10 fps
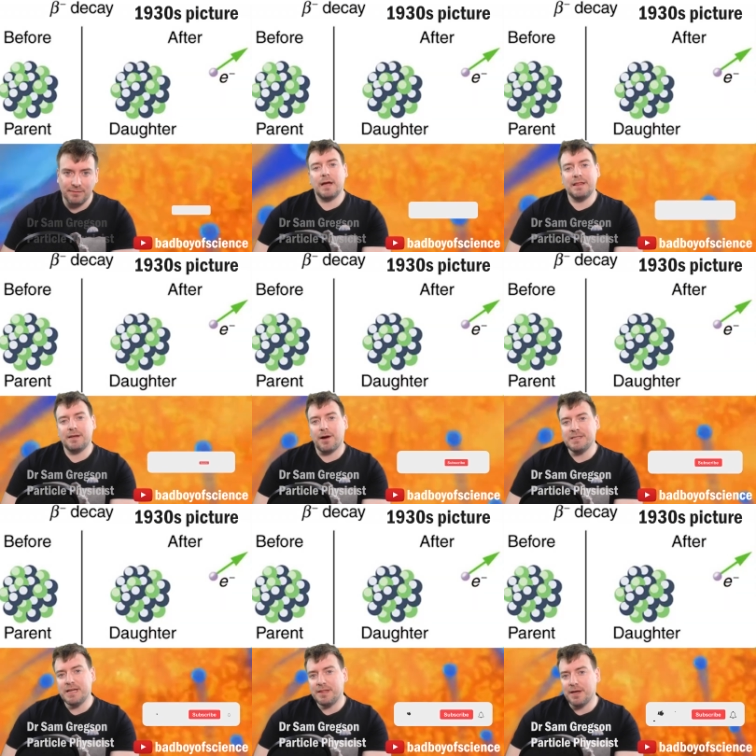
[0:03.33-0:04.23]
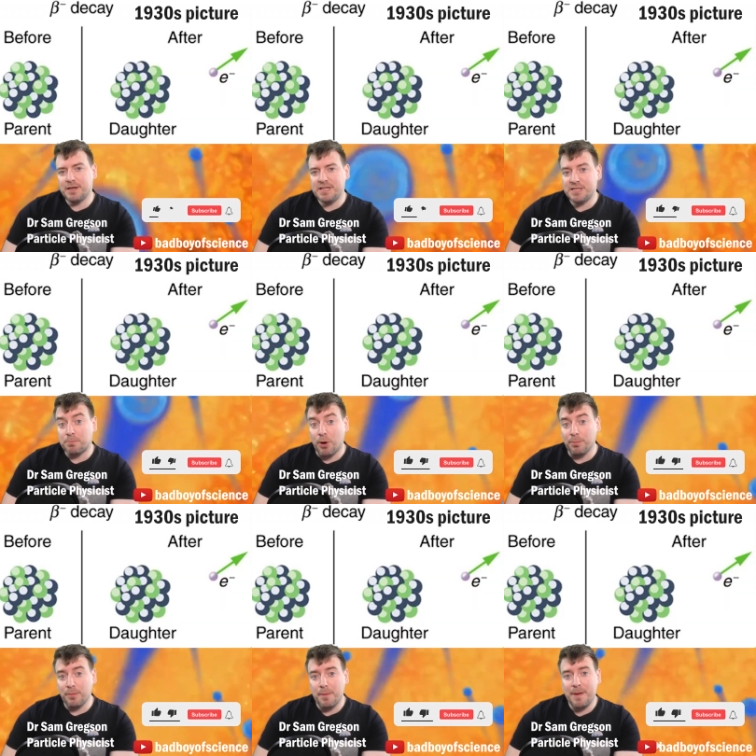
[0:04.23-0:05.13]
In the 1930s, a
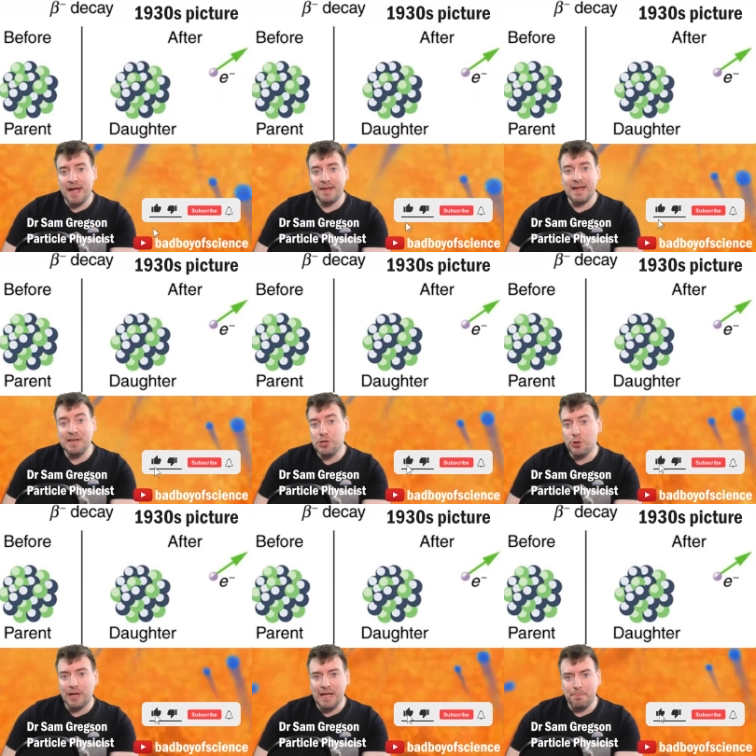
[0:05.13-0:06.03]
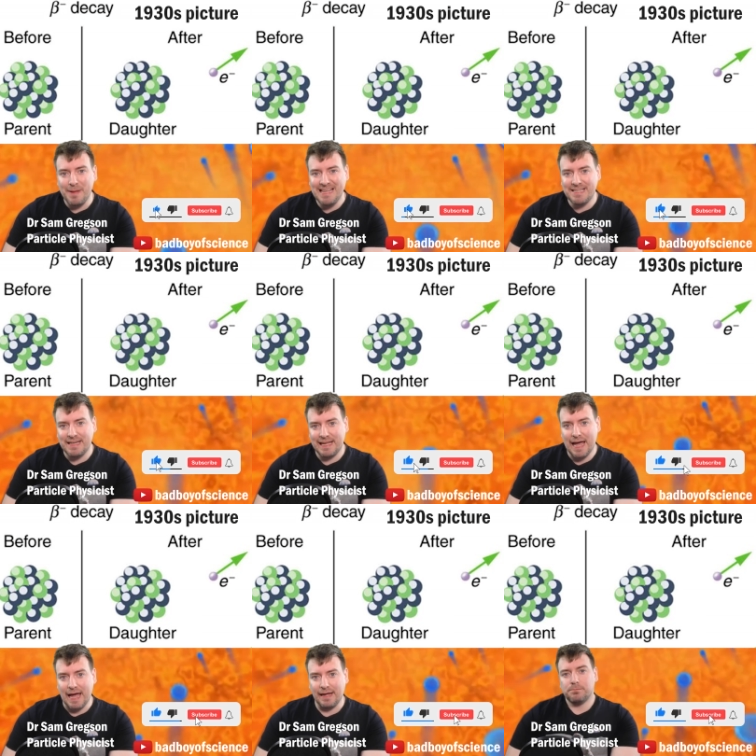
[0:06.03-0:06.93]
problem appeared in nuclear beta
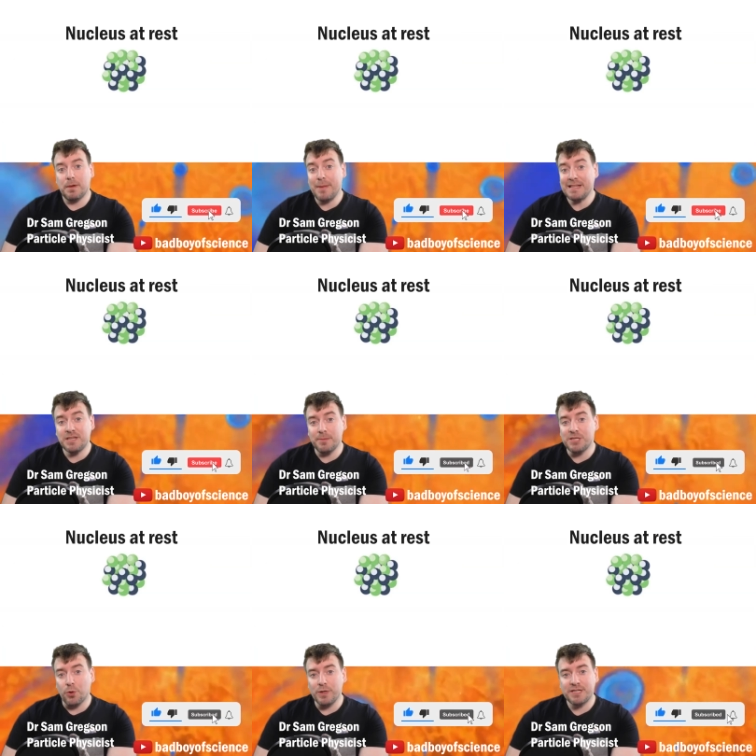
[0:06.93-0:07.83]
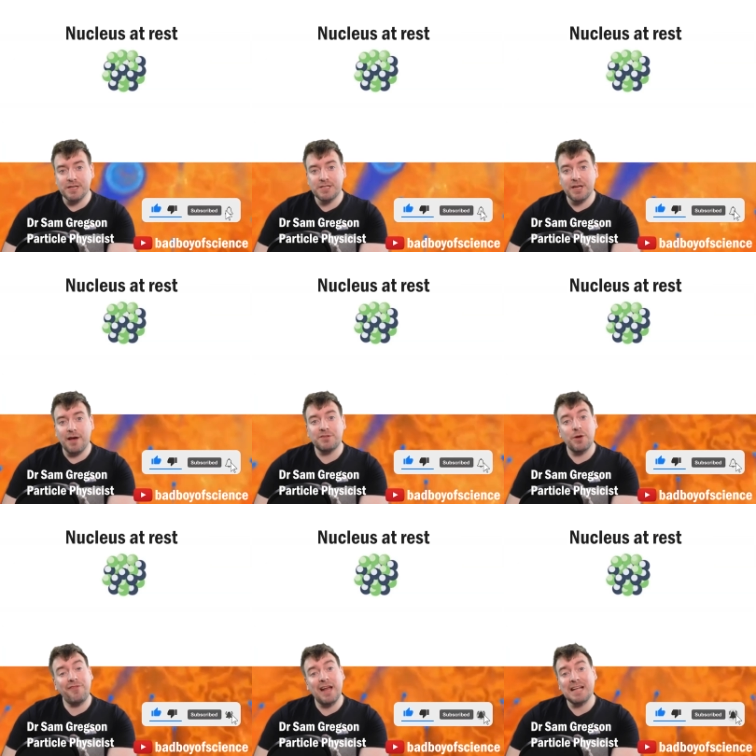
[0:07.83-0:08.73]
decay. Momentum is always conserved, so
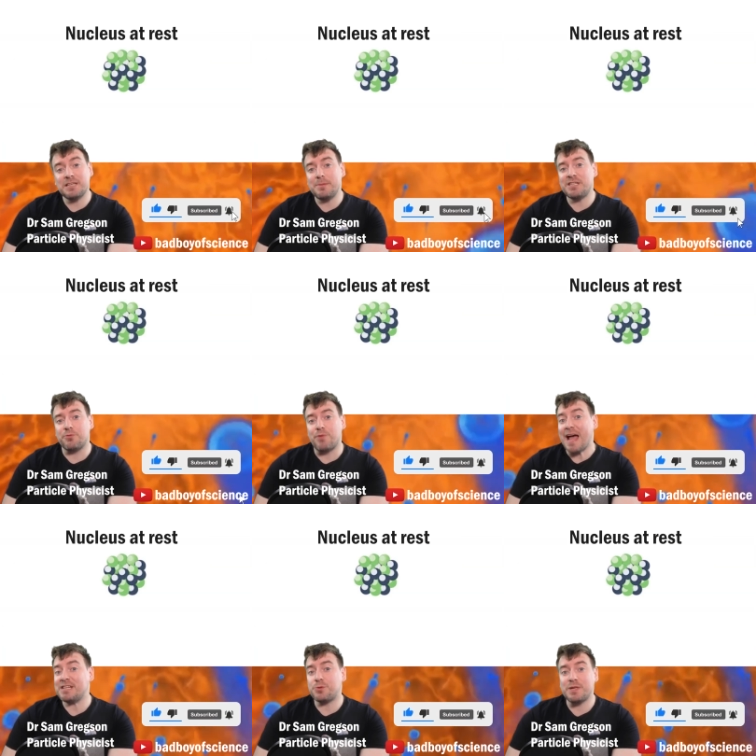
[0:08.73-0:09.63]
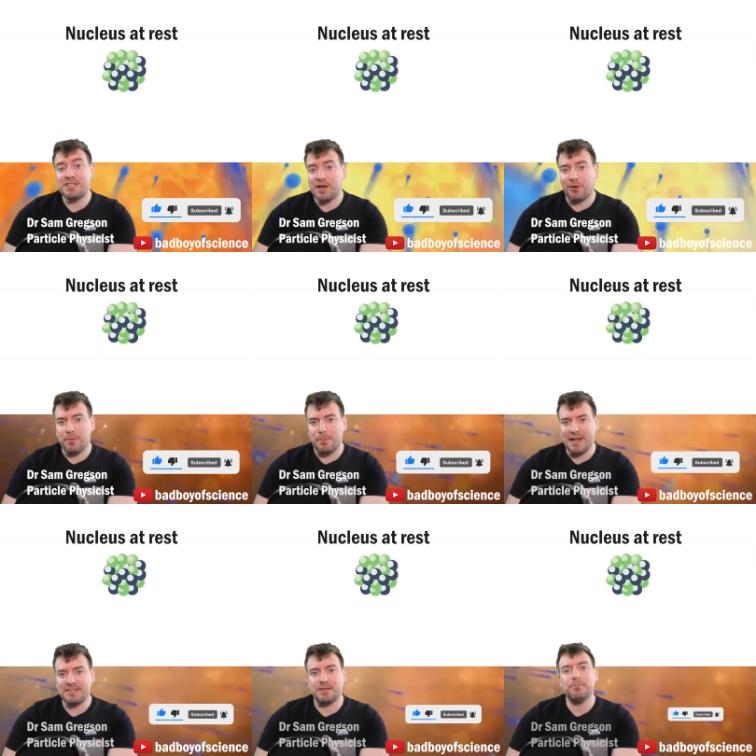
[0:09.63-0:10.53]
if an atom is at rest with zero
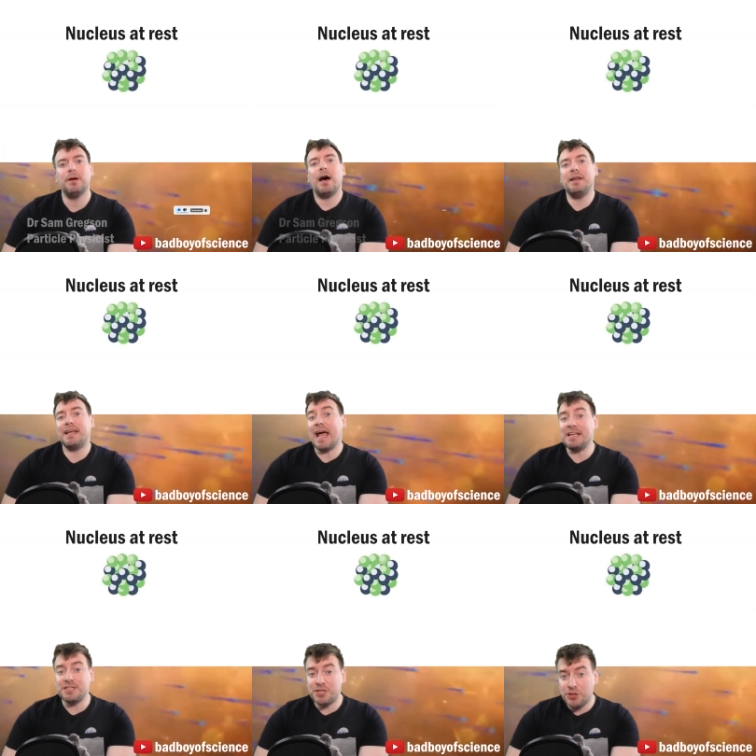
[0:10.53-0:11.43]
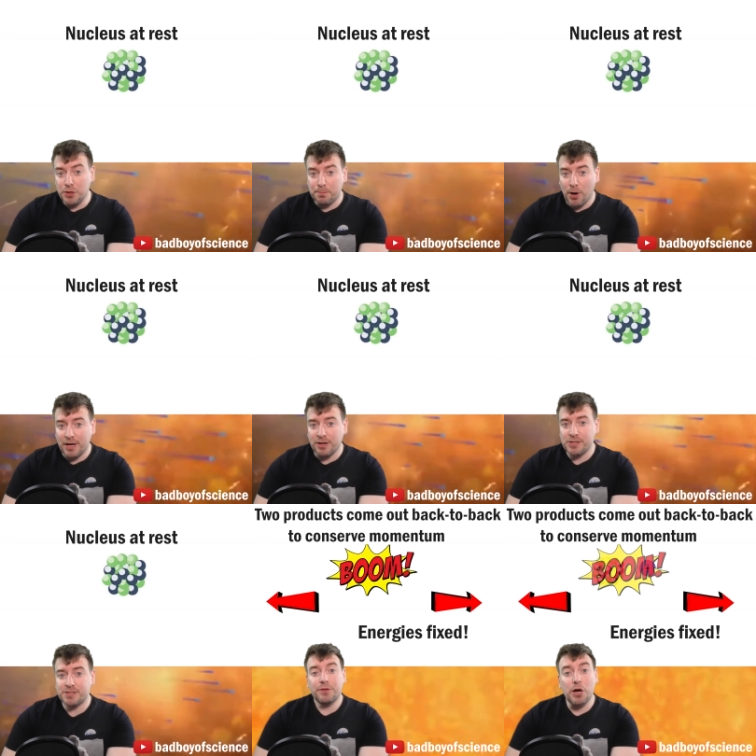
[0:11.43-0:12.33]
momentum and decays into two
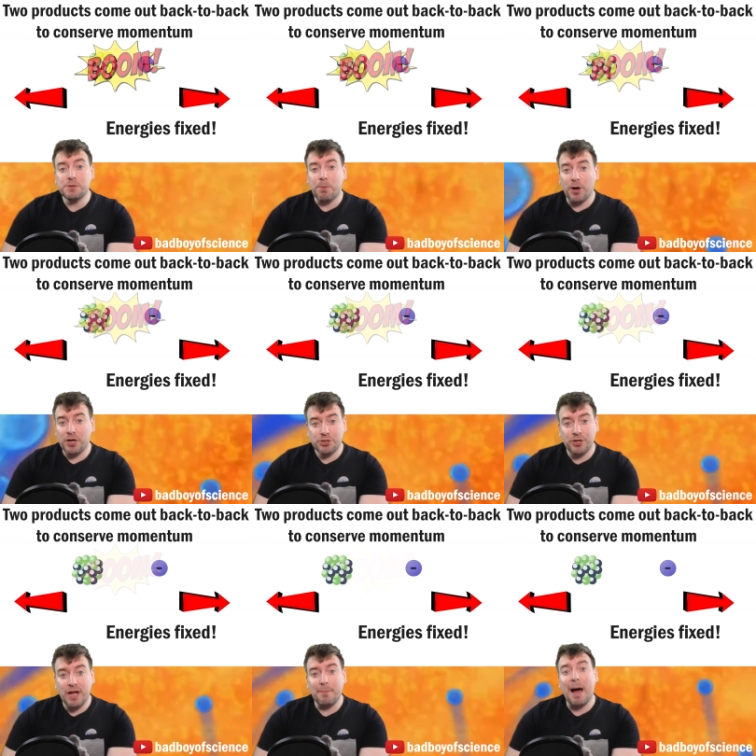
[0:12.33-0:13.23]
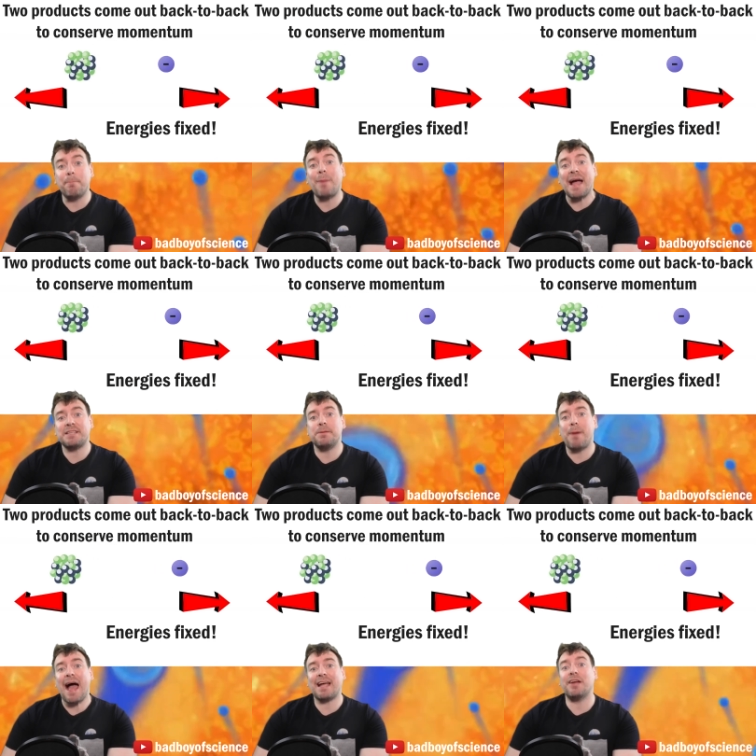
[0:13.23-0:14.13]
products, those products should come out back to
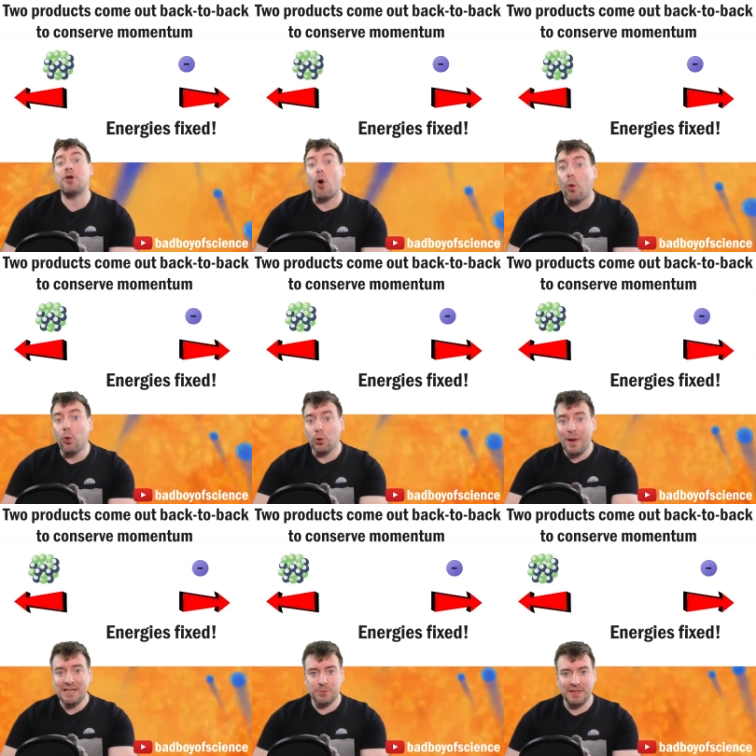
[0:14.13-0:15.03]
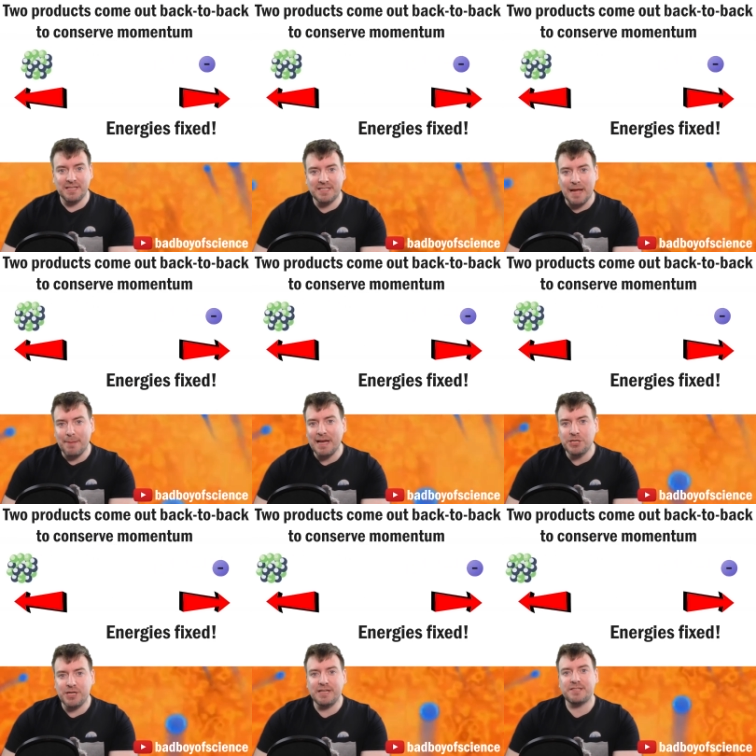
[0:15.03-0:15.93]
back and always with the same
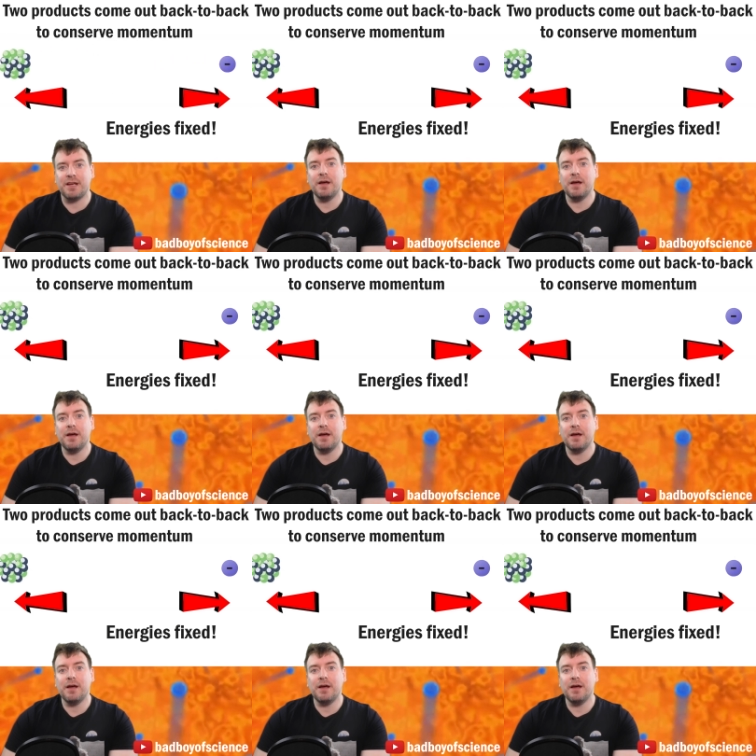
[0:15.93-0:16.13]
energies